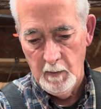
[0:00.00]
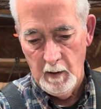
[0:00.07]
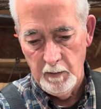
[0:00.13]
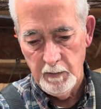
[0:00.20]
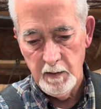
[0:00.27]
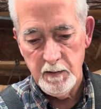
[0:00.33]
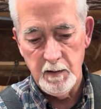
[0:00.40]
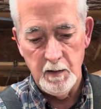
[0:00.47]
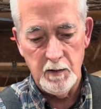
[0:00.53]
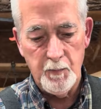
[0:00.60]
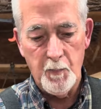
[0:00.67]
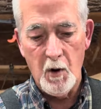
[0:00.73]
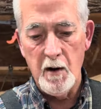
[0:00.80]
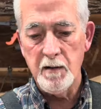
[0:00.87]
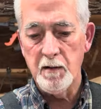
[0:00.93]
This
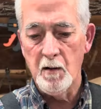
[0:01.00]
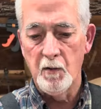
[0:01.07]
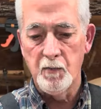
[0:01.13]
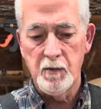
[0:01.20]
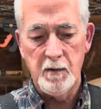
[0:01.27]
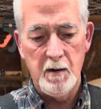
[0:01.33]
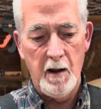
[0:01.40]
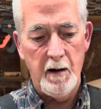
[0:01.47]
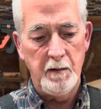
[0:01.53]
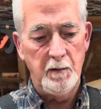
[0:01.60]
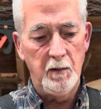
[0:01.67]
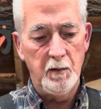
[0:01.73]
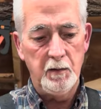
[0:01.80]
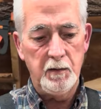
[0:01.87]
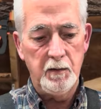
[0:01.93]
espresso stain
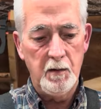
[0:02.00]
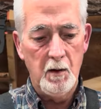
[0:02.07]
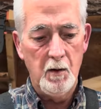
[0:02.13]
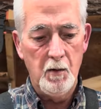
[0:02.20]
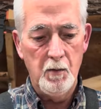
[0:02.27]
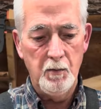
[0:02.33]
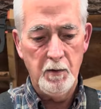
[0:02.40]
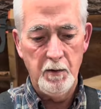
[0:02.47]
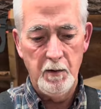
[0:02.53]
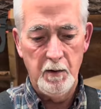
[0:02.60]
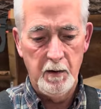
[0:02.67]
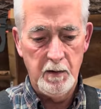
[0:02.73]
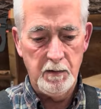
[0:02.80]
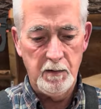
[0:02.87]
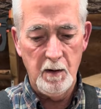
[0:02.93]
looks so good.
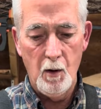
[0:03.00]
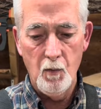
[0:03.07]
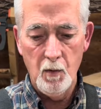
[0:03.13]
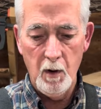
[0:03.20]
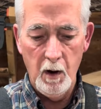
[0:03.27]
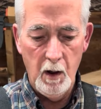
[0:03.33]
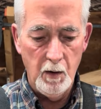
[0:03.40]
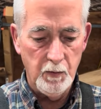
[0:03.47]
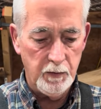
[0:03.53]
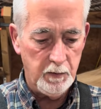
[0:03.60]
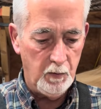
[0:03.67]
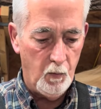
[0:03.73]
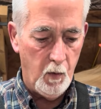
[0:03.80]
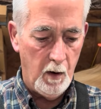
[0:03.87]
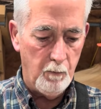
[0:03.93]
It's so close to
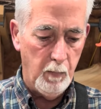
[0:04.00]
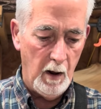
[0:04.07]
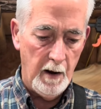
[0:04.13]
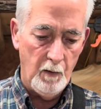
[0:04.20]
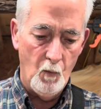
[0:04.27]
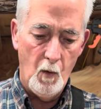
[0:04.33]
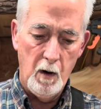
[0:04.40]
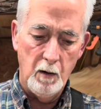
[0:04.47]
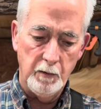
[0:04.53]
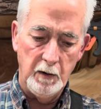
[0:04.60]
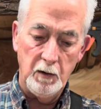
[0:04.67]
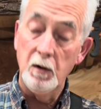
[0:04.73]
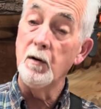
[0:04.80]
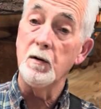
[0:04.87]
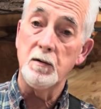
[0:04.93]
what black walnut
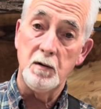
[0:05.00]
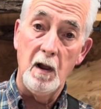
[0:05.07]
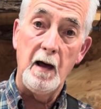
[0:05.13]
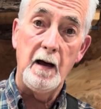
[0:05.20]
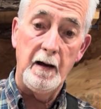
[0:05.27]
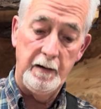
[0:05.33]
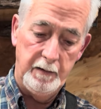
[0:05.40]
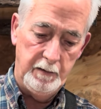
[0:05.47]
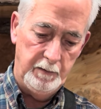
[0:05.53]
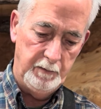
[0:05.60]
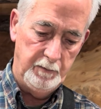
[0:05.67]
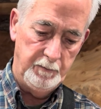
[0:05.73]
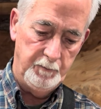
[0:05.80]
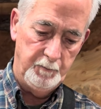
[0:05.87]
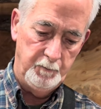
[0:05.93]
looks like.
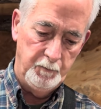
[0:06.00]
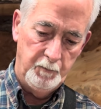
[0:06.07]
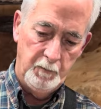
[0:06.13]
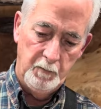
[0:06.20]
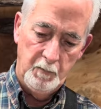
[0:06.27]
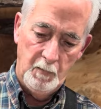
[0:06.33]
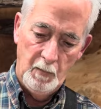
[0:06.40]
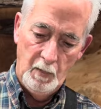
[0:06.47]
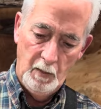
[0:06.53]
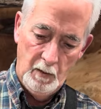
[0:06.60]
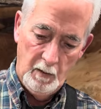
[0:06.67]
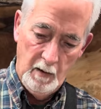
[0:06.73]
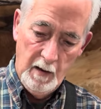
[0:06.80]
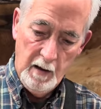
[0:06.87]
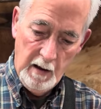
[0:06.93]

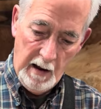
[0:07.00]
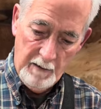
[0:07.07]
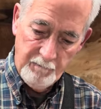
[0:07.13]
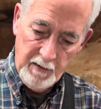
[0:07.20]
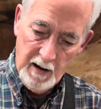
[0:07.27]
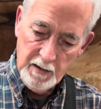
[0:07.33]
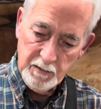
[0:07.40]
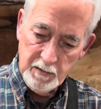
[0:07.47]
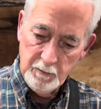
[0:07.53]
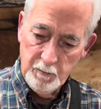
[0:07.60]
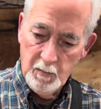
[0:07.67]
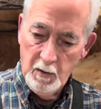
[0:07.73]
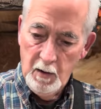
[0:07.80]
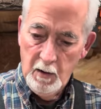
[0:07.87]
I've got some